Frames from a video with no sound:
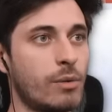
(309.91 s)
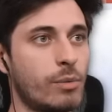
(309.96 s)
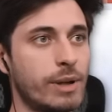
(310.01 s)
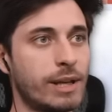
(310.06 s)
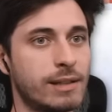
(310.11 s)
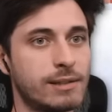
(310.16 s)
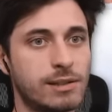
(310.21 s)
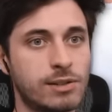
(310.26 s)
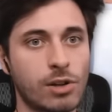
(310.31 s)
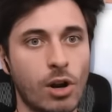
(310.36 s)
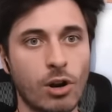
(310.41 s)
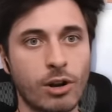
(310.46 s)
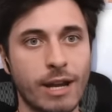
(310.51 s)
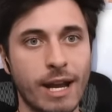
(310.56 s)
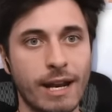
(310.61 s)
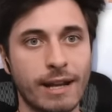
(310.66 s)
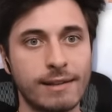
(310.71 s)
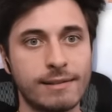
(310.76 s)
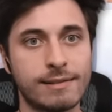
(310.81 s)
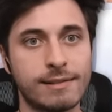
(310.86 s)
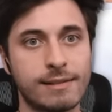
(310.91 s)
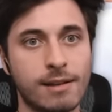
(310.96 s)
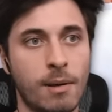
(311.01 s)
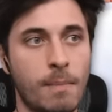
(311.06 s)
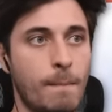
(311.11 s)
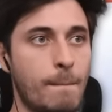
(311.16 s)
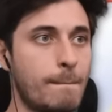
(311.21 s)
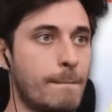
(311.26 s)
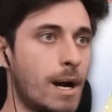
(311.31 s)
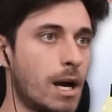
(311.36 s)
we can start getting
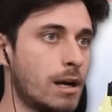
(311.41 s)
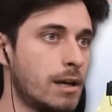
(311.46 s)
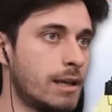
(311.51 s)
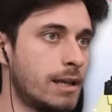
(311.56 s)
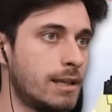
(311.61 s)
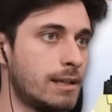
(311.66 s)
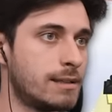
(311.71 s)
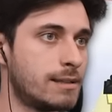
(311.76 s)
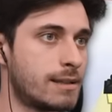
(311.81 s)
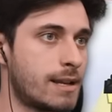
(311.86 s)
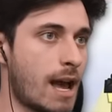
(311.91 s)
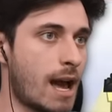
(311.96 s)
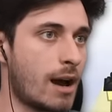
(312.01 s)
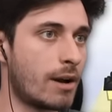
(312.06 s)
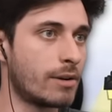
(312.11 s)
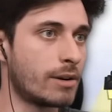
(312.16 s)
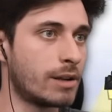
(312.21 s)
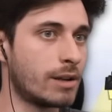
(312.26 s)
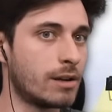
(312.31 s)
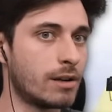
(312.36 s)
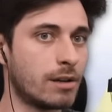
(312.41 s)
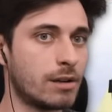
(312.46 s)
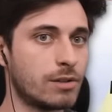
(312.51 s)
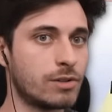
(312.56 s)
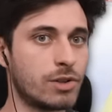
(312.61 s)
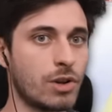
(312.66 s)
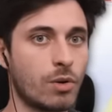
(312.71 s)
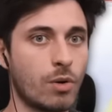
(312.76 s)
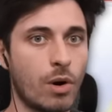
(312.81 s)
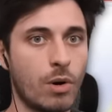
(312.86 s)
some monkeys down here.
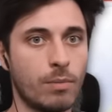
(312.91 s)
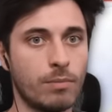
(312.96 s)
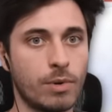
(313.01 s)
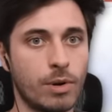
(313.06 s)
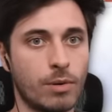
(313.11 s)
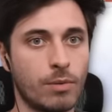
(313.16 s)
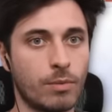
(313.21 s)
So, oh, no,